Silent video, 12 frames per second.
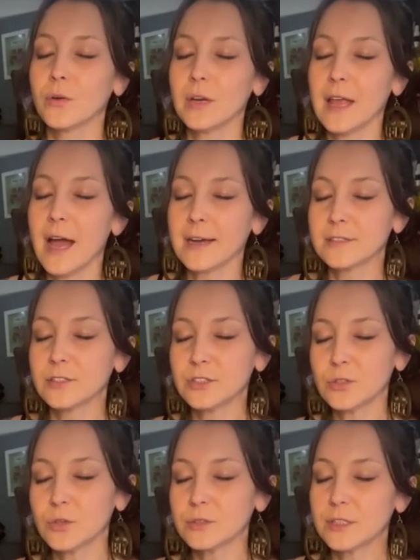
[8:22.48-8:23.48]
relax your
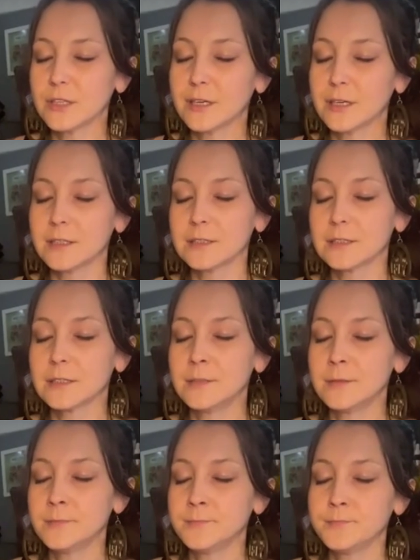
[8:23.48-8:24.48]
shoulders,
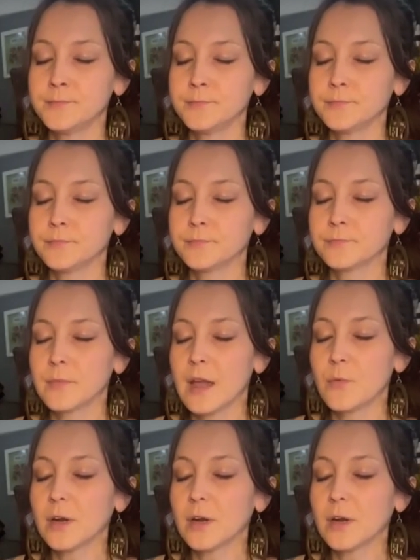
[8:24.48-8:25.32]
and